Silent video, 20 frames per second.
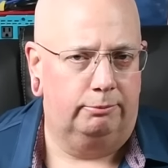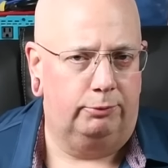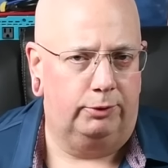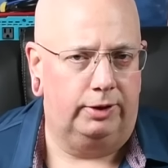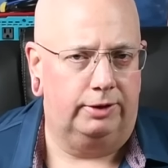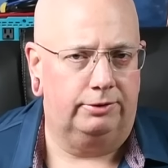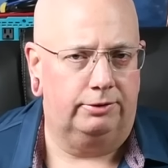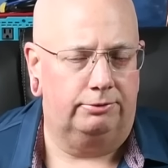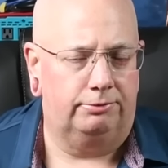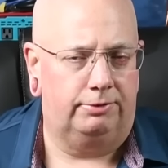
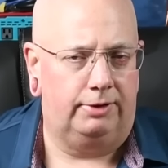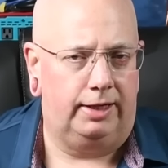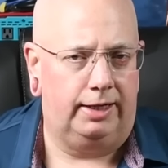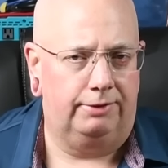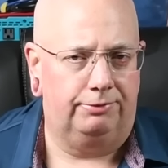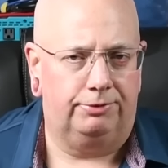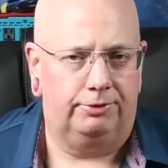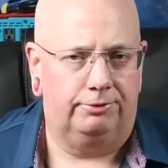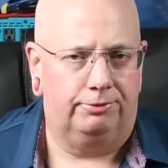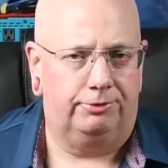breath of
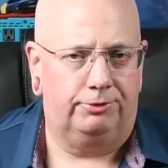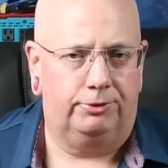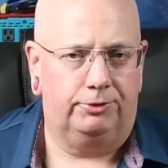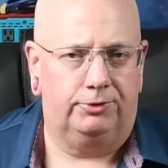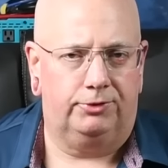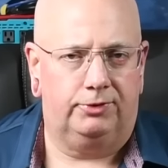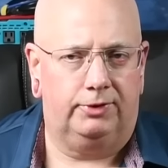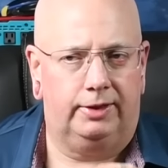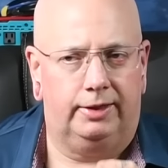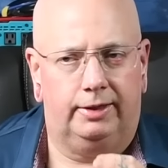life, the
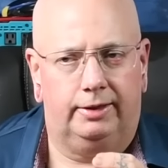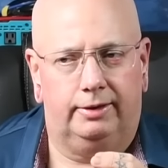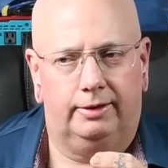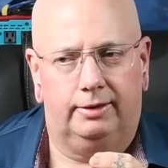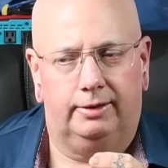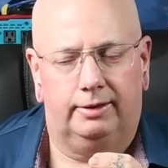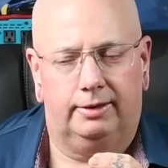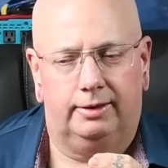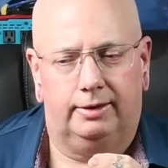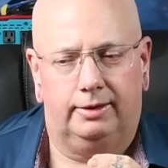first
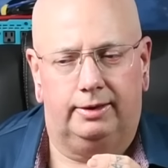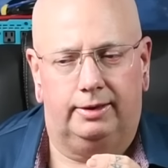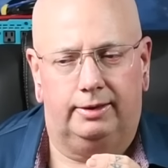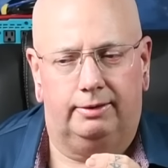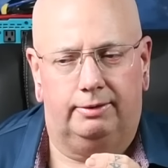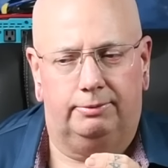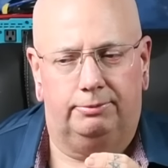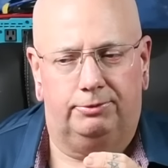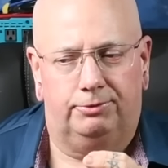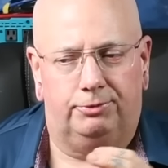thing
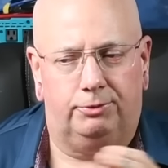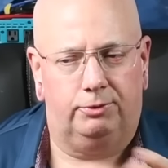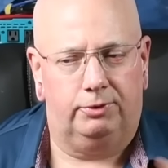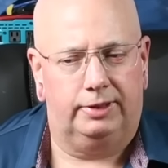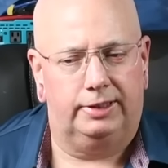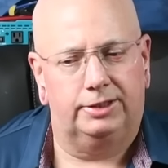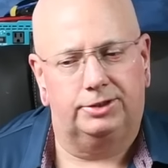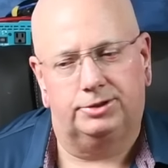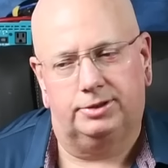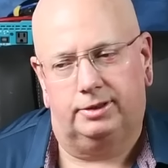uh, before
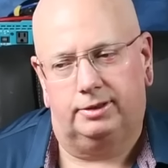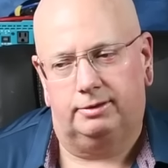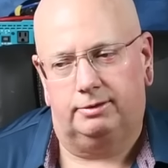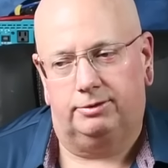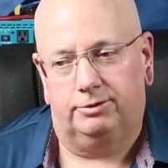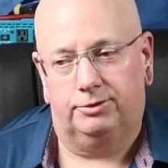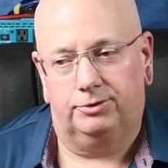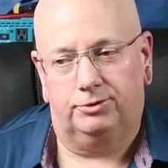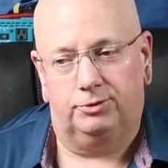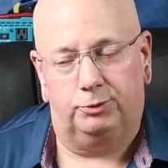any child
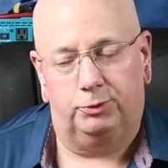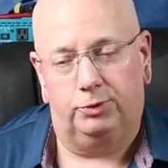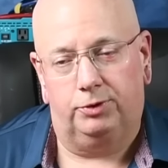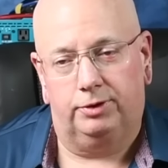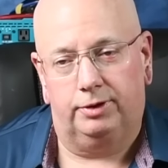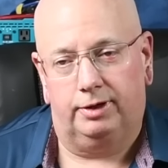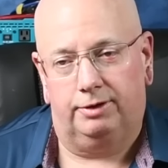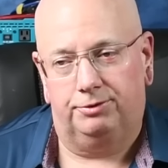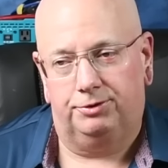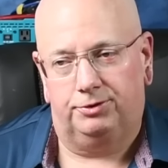learns a
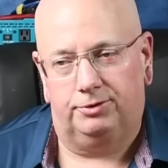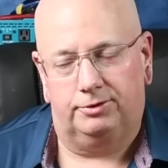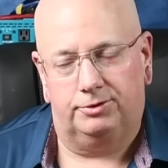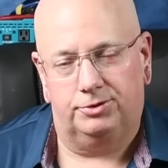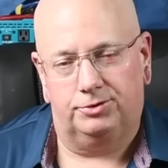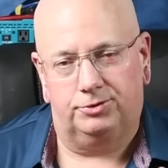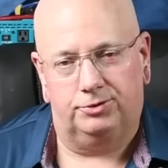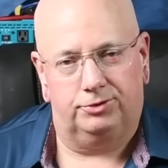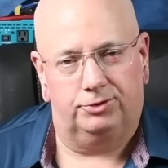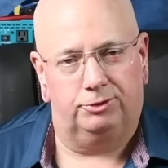word, obviously
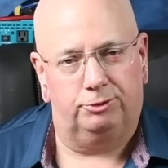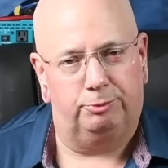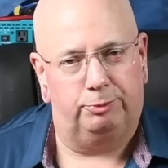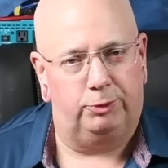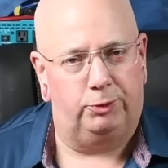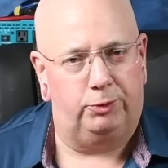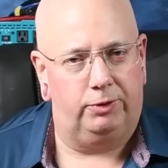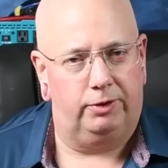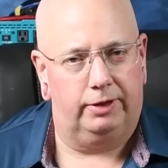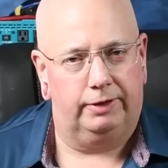just as it's
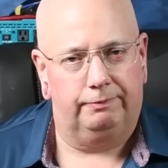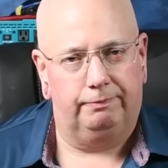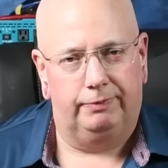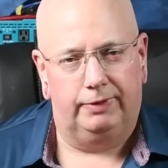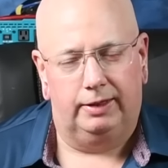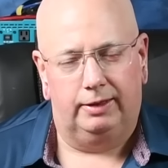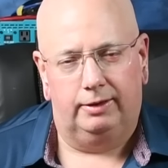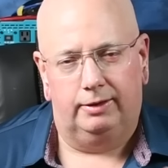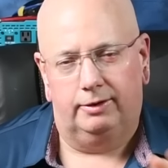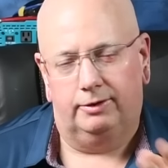born,
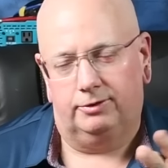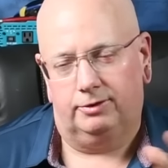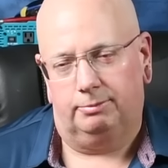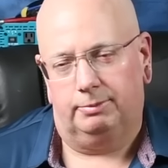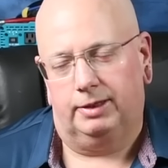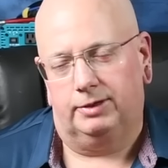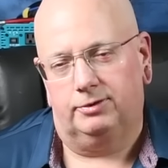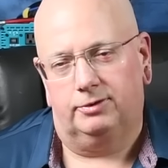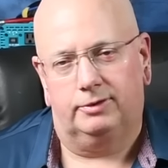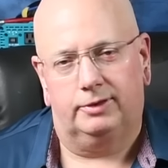is it
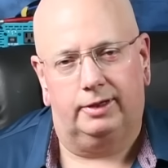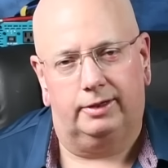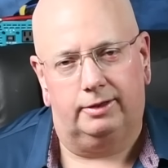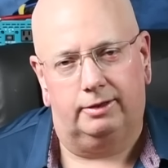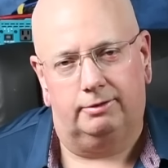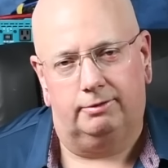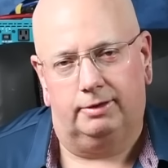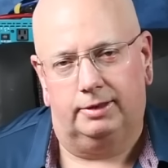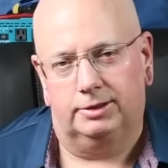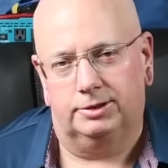makes a
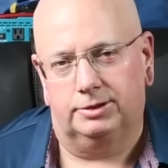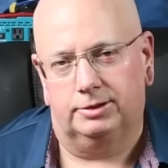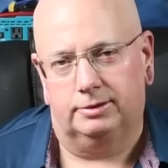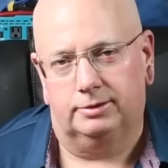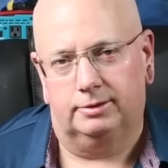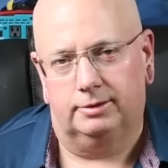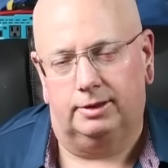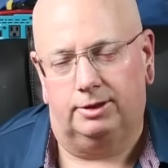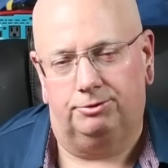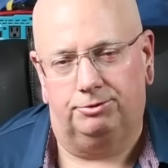
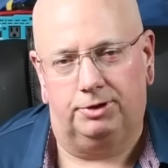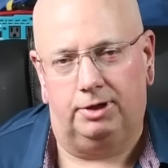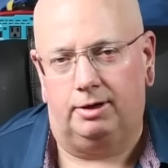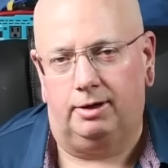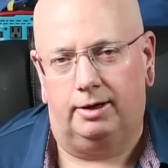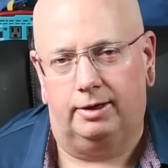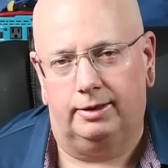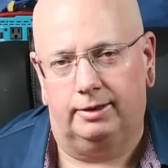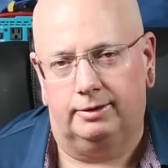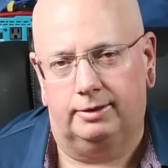declaration of
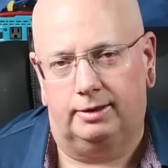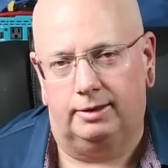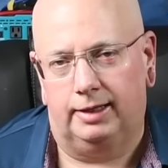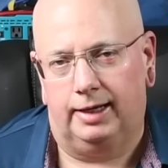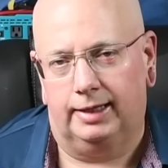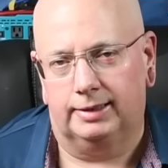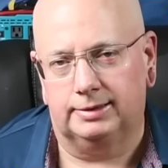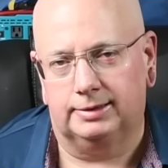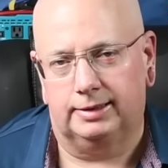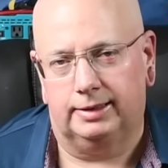God and the
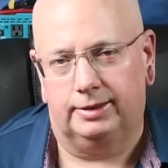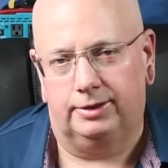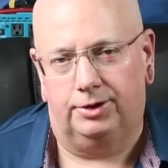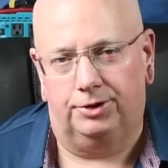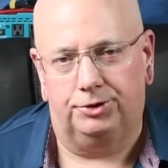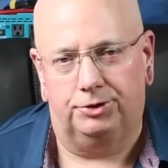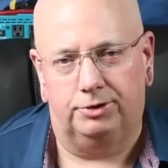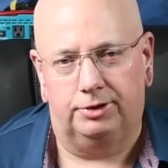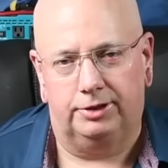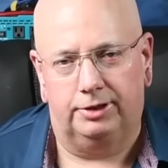last thing
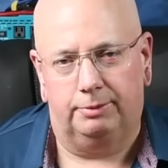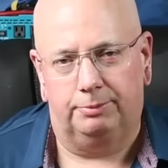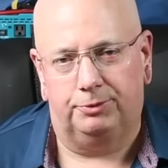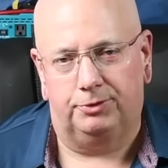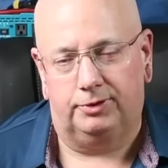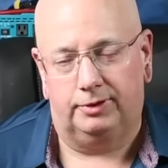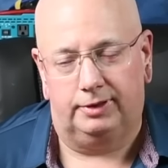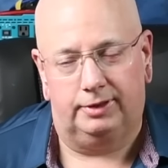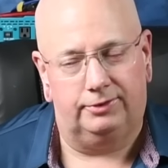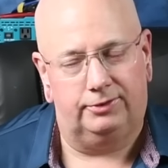on your
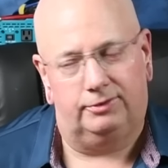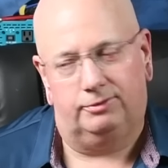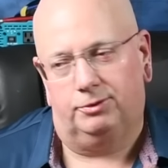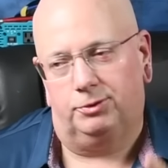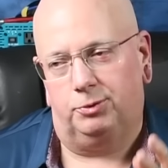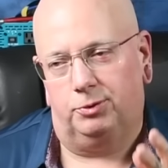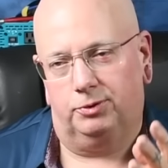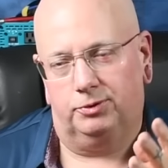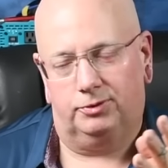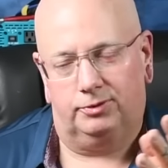lips. And this, of
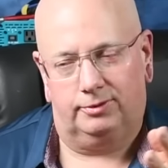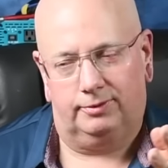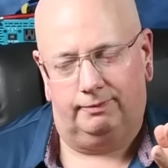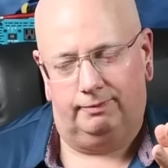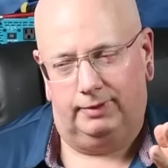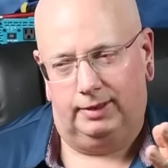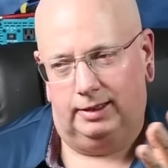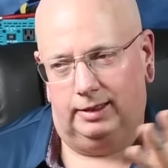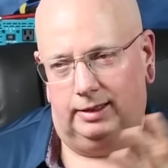course,